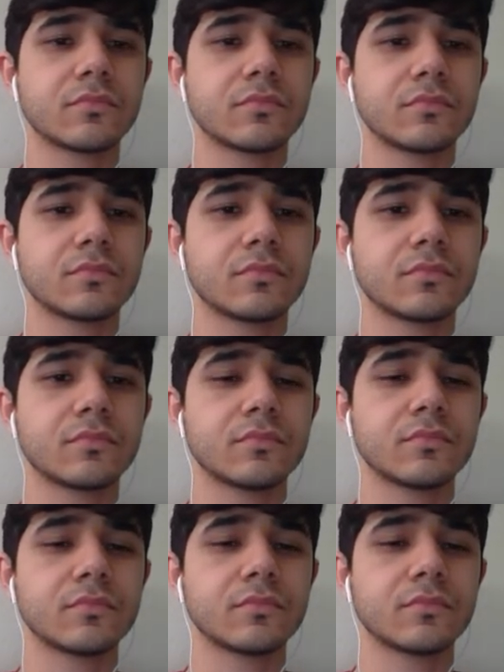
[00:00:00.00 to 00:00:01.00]

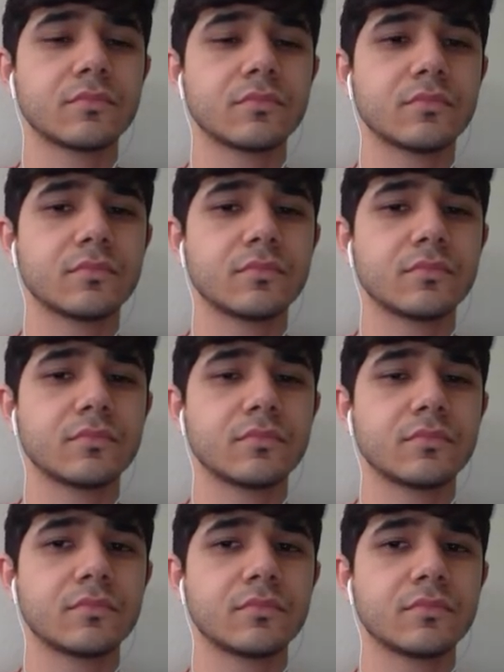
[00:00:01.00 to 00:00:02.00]

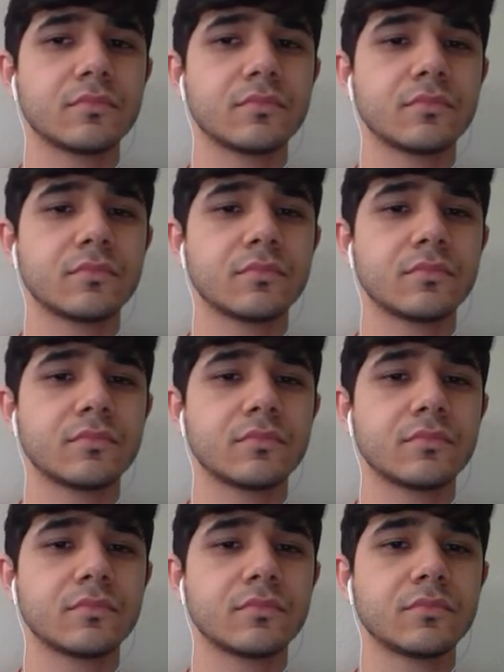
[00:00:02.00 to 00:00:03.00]

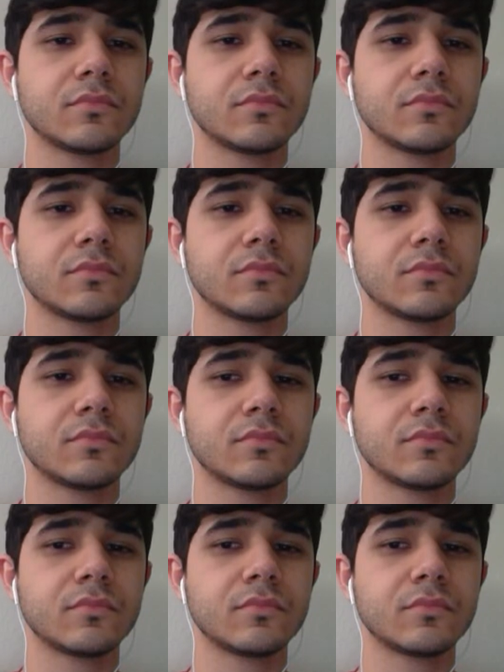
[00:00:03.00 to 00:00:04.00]

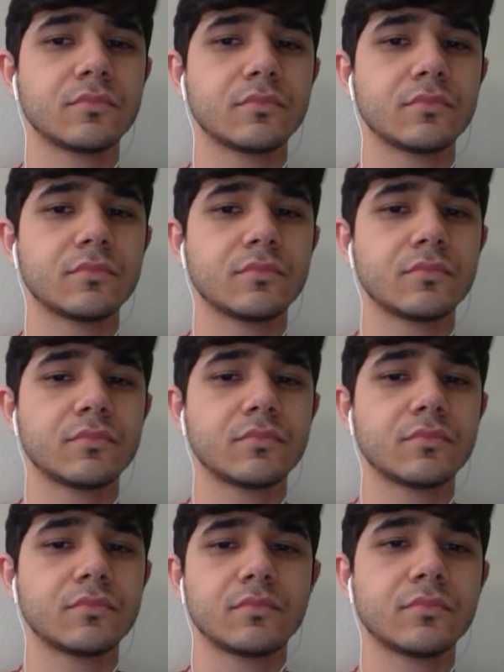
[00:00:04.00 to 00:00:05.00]

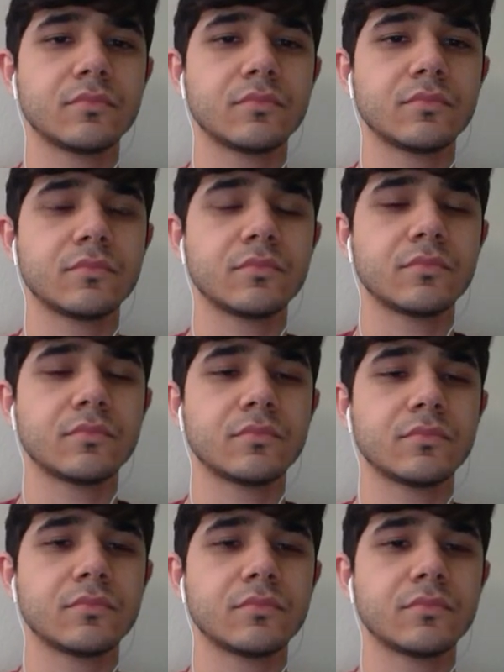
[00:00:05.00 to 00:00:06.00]

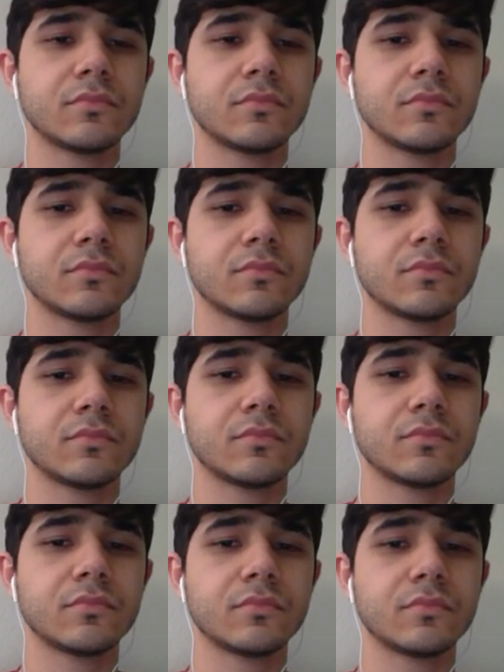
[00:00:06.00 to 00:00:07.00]

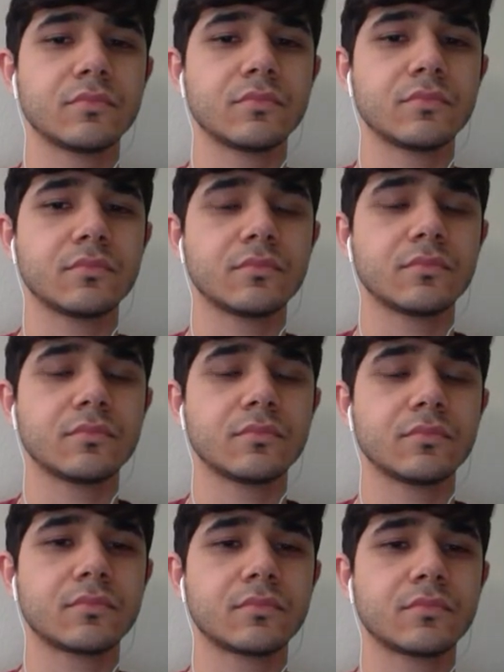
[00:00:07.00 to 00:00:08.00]
[no speech]